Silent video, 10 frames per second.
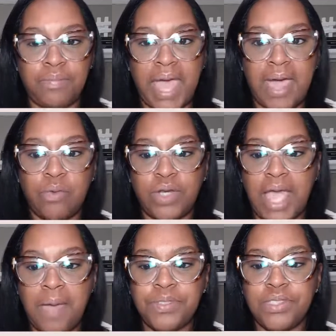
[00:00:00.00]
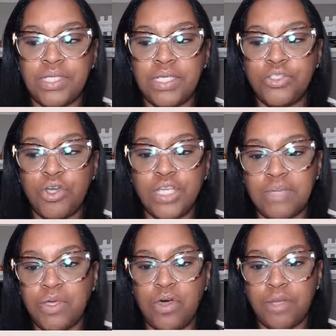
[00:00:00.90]
back, what happens is your
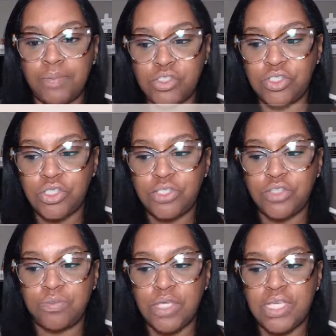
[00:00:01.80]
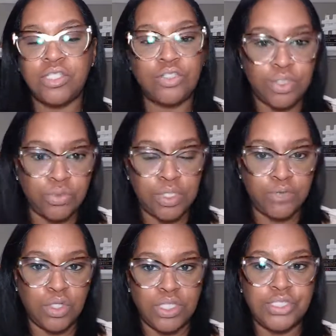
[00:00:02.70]
email automation system is intuitive,
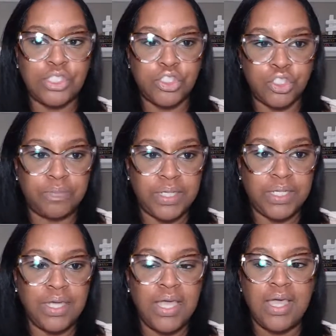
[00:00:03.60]
or at least it should be.